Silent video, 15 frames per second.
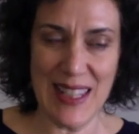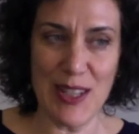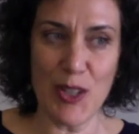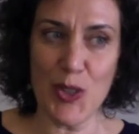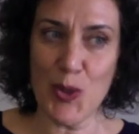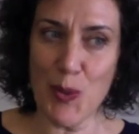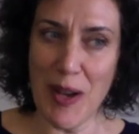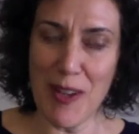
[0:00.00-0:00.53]
There's
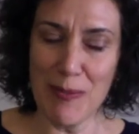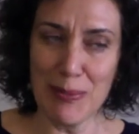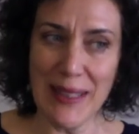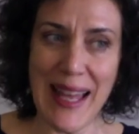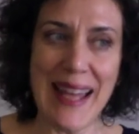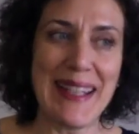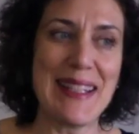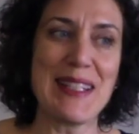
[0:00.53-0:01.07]
12
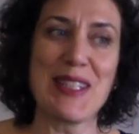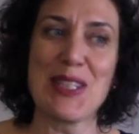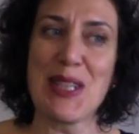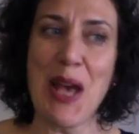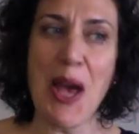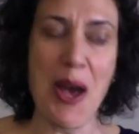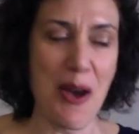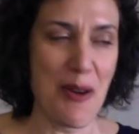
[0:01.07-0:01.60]
planets,
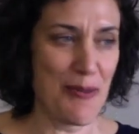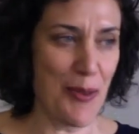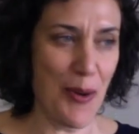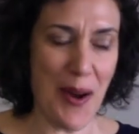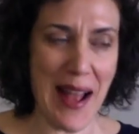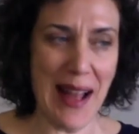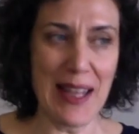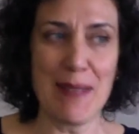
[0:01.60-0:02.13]
4
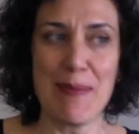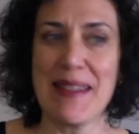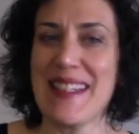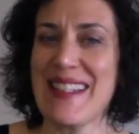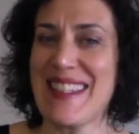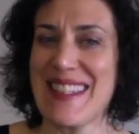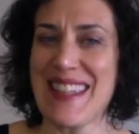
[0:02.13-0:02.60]
elements,